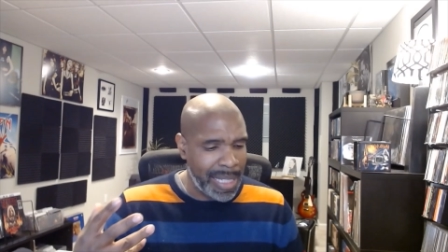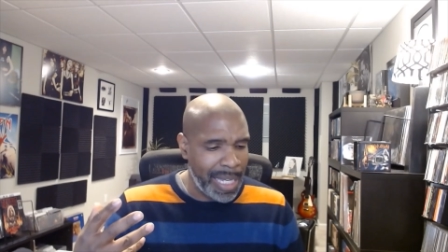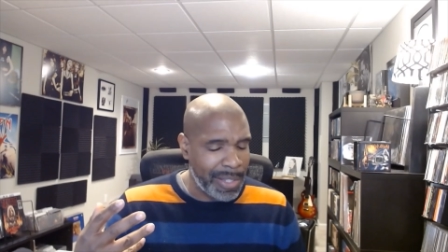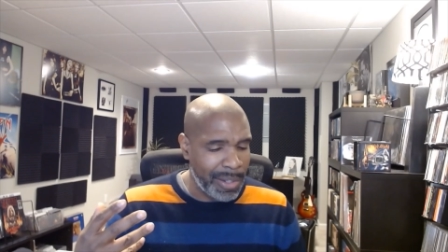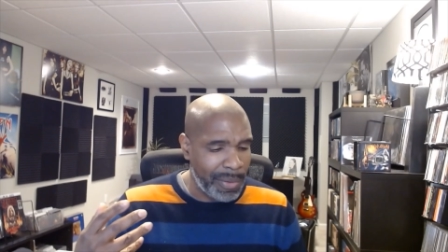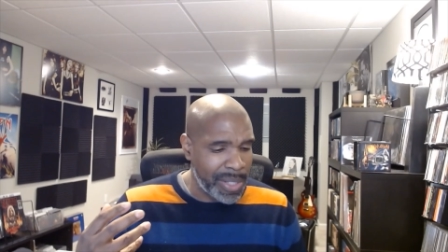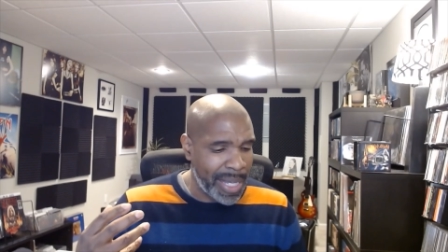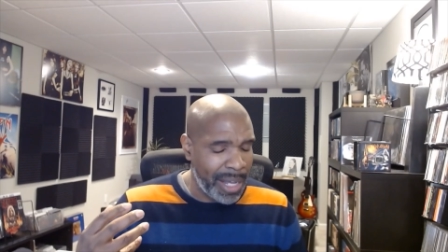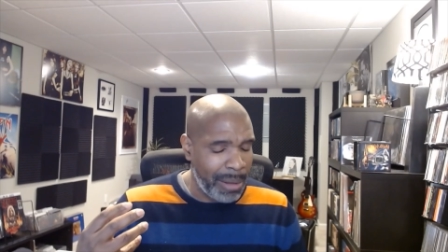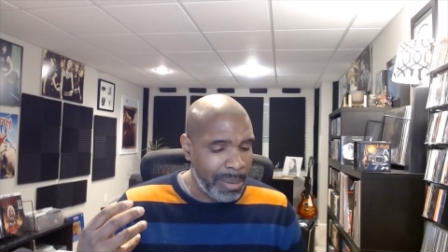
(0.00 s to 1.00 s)
hits on this
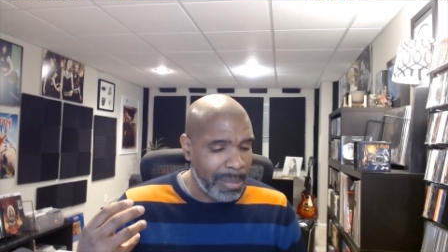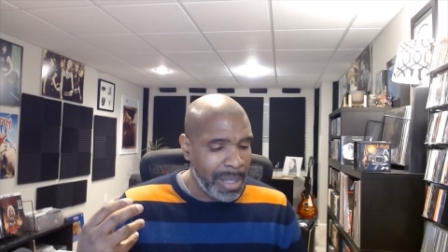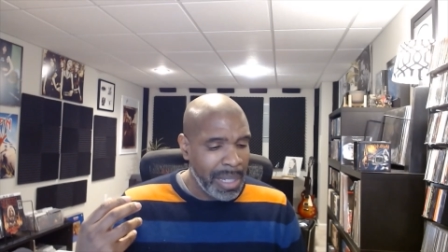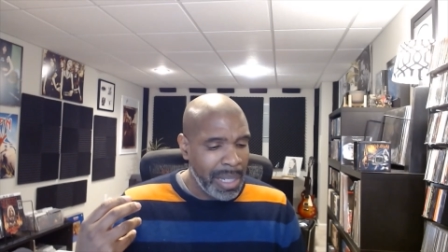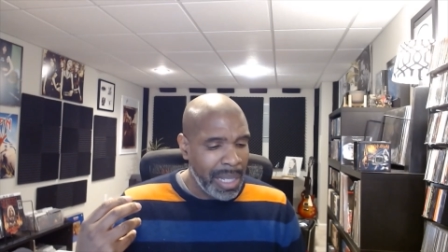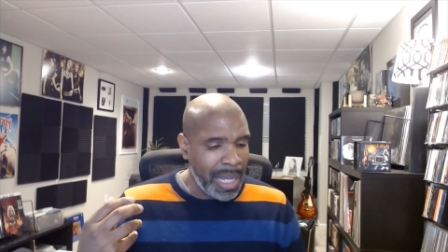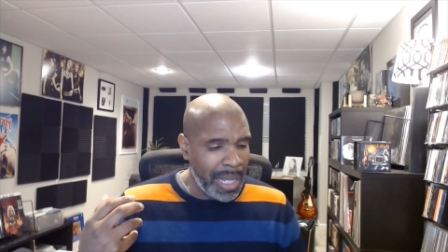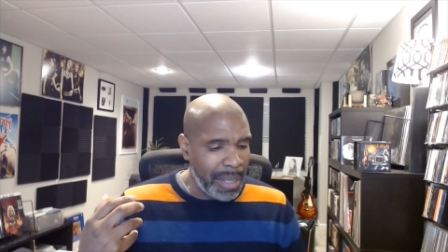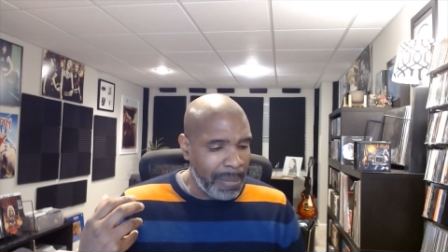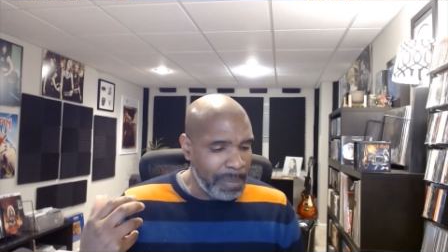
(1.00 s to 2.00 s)
album
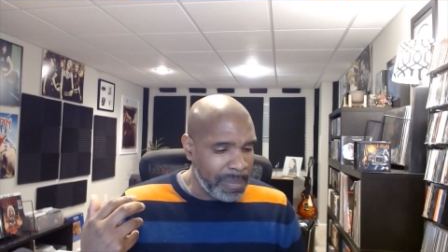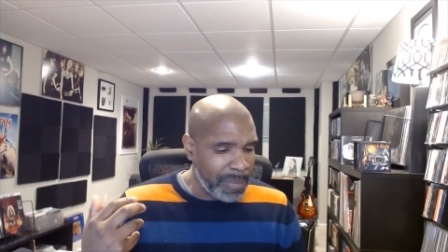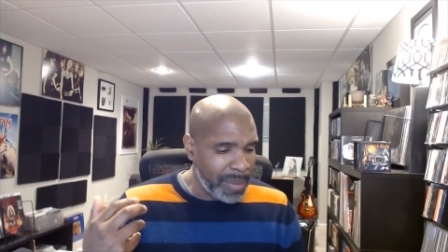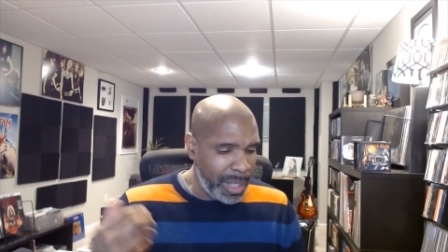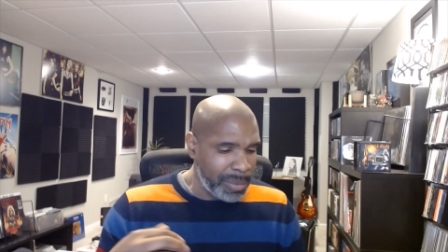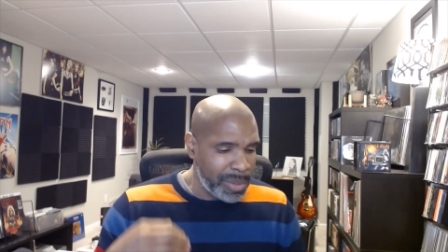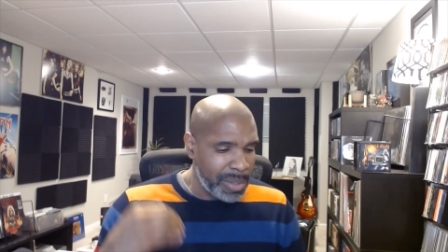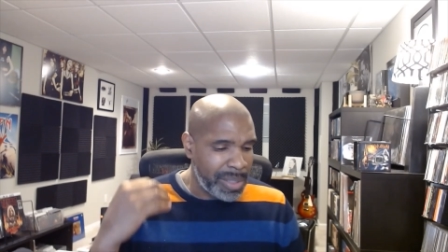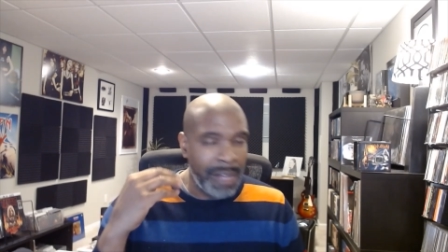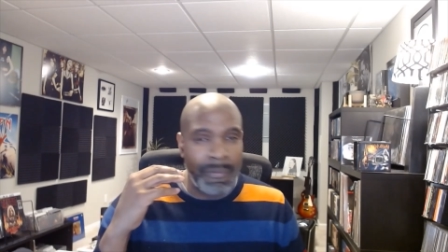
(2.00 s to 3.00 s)
um, you know
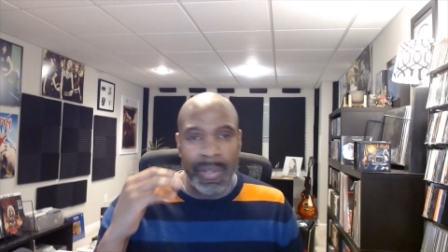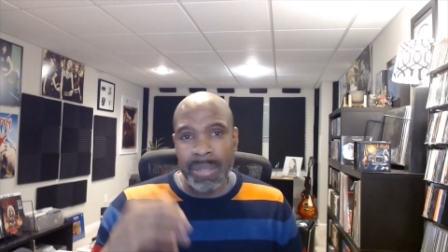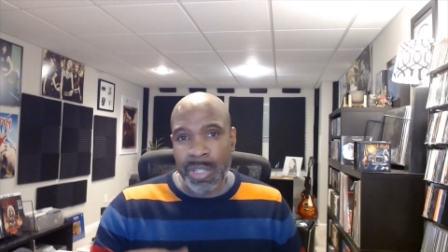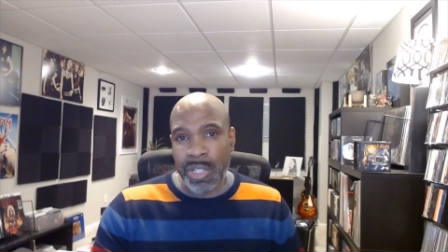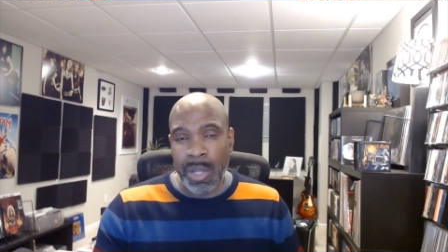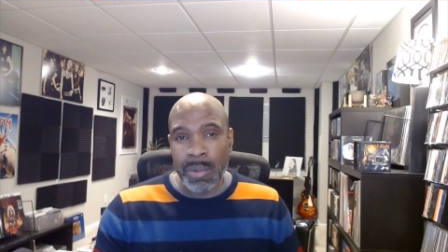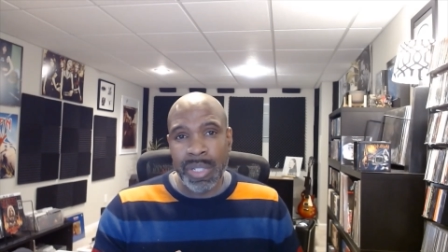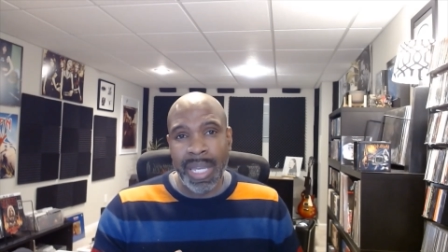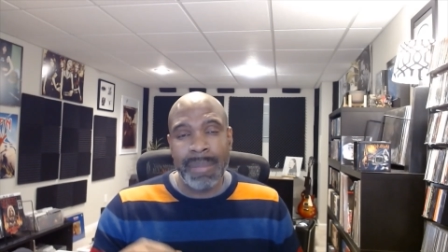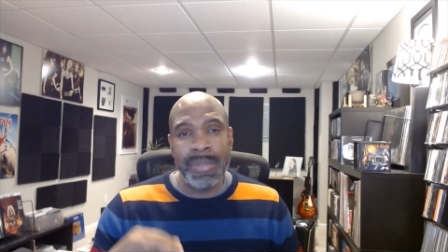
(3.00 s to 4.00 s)
definitely some slow
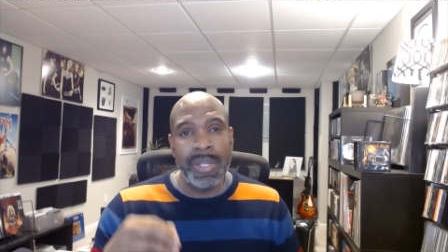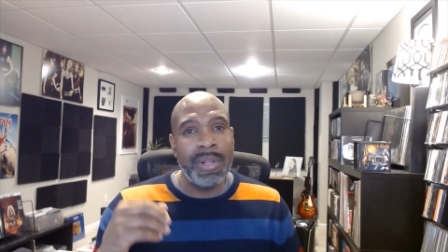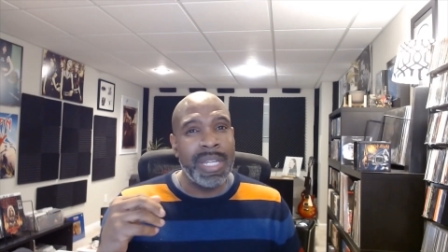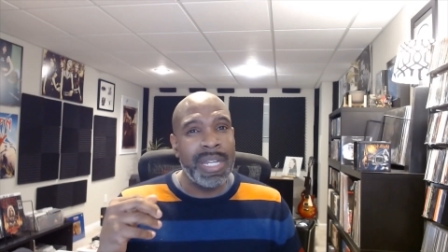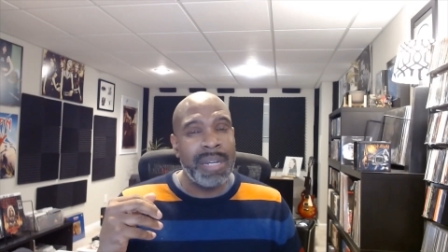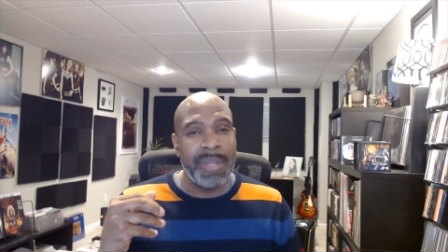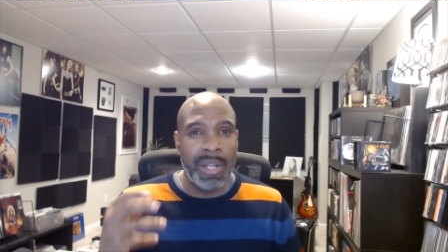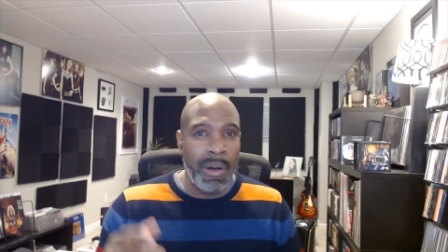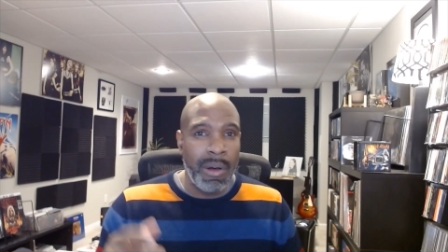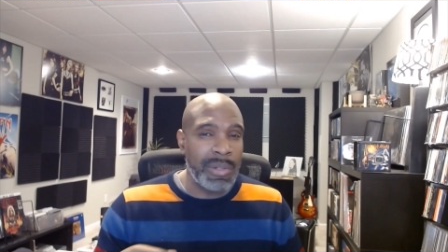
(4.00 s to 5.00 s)
jams on here but then
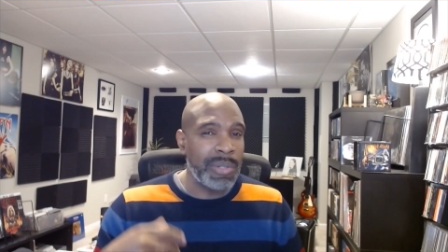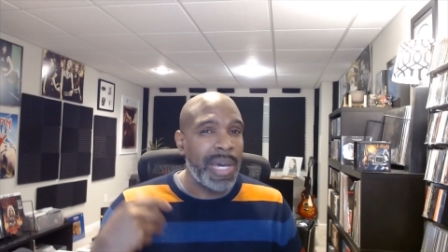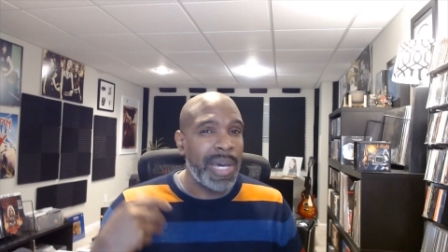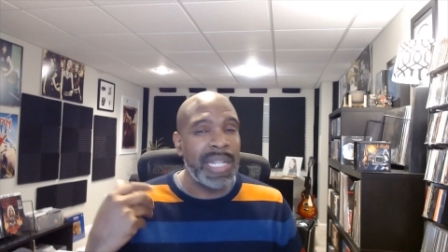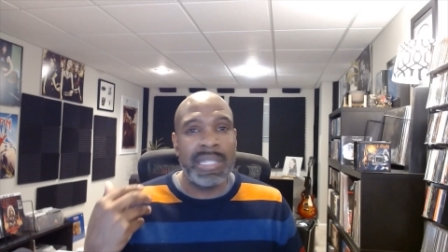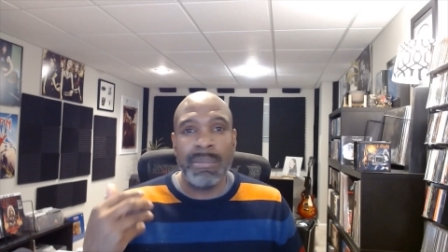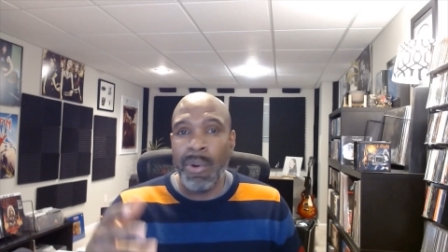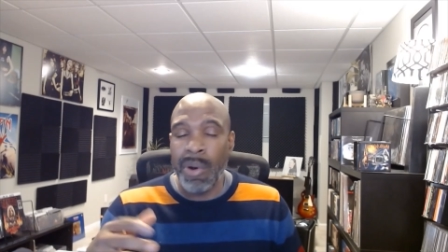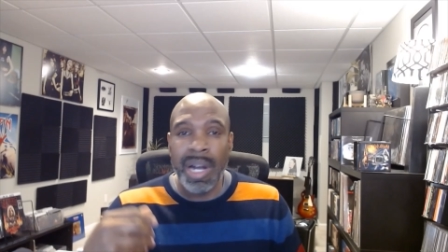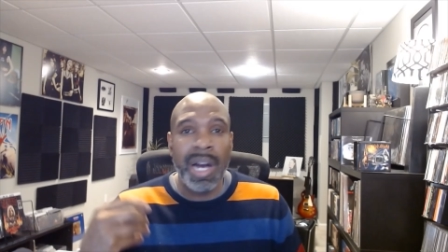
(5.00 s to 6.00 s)
also kind of some
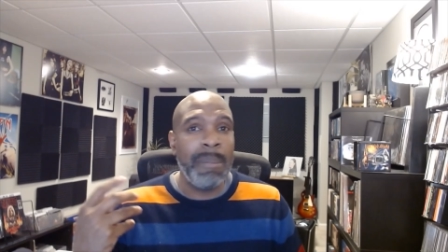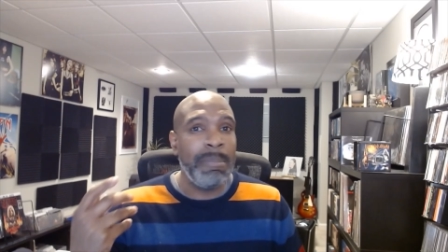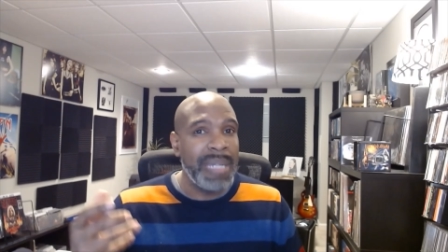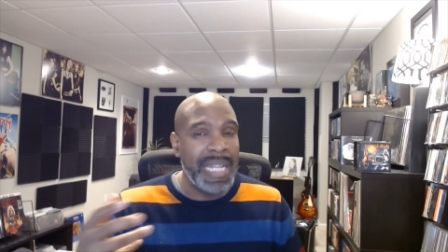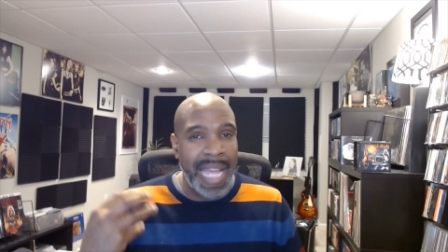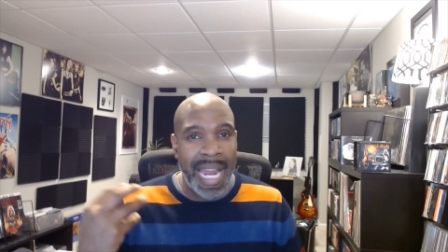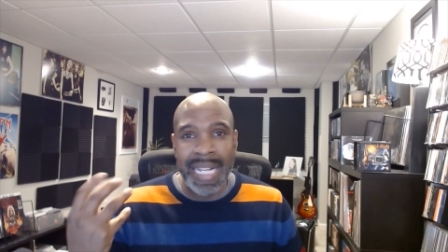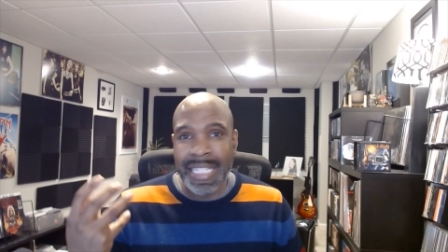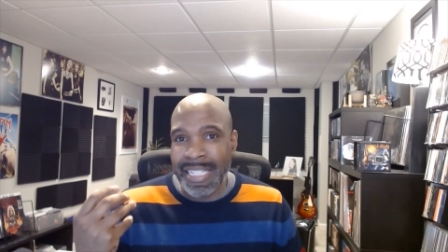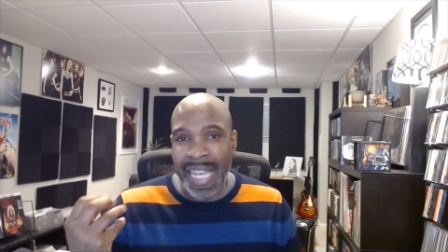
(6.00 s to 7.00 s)
more upbeat
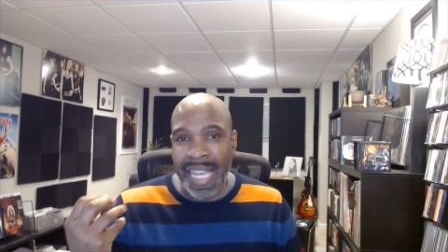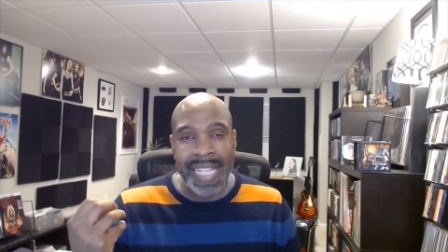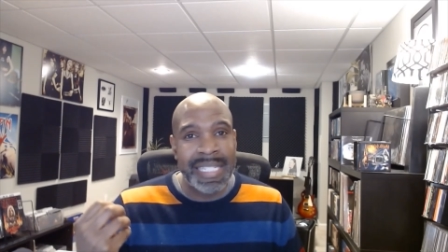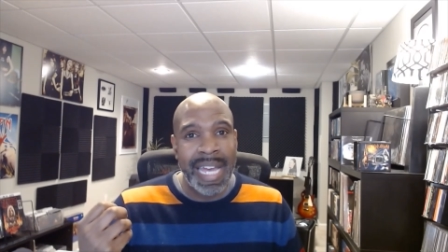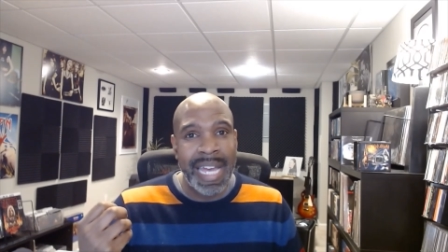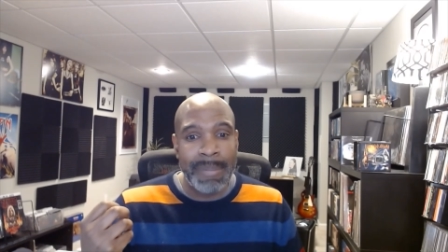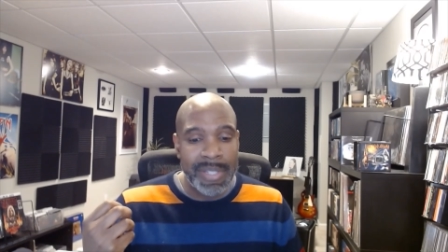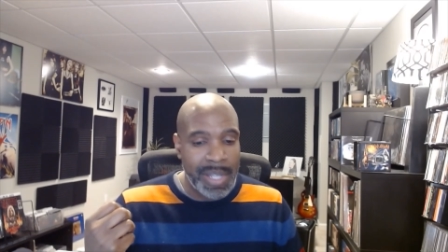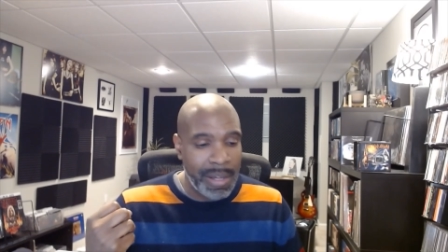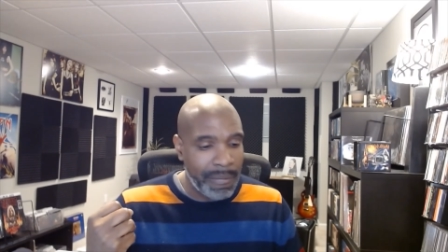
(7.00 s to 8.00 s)
80s dance type of
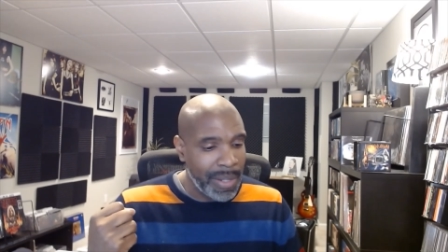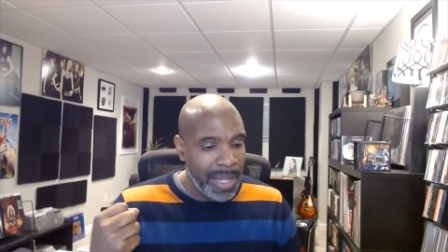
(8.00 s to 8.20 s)
stuff